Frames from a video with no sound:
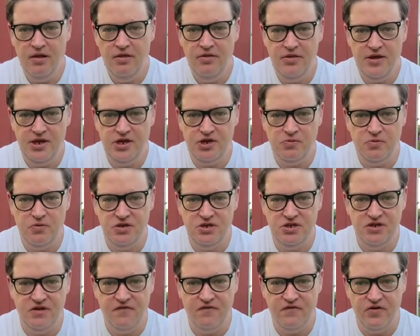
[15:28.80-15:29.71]
this was
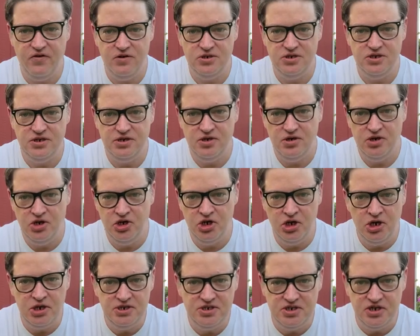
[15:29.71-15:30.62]
the first
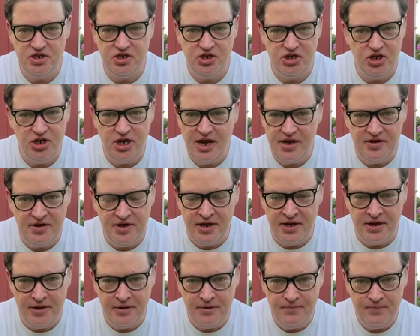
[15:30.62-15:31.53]
Just
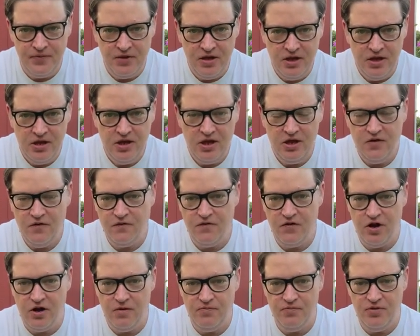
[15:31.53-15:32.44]
Chatting
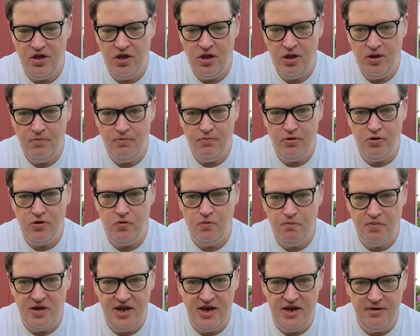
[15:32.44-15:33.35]
from
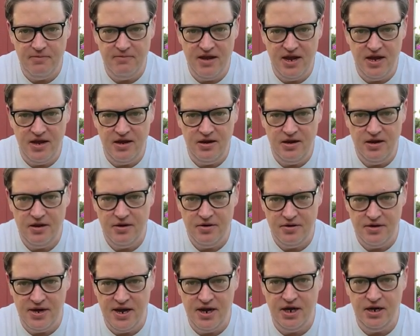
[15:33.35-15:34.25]
Propane Man
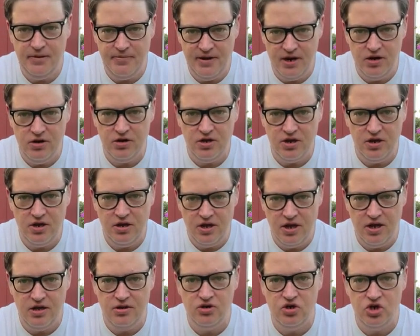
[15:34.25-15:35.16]
Dan America
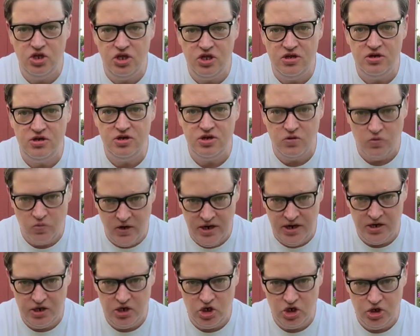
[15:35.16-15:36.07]
on the
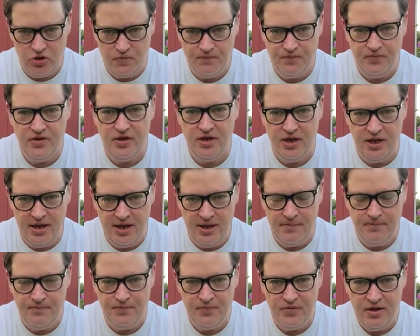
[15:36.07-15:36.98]
Twitch.
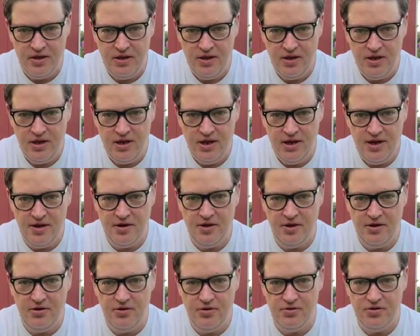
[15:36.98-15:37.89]
Yep, and
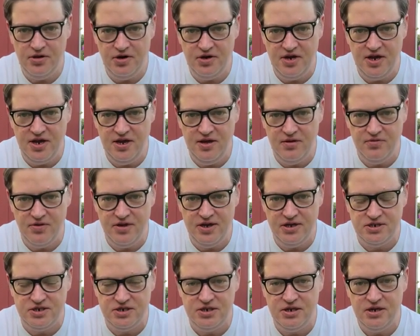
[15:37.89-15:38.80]
I'm going to take
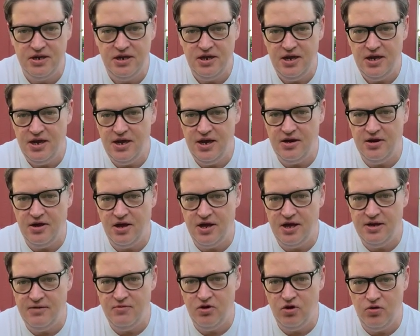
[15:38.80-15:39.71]
this and
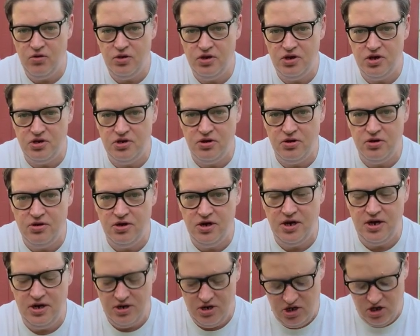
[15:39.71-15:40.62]
I'm going to turn
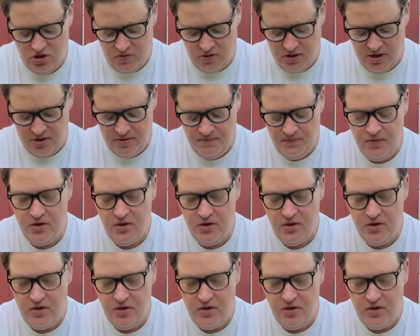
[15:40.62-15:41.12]
it into an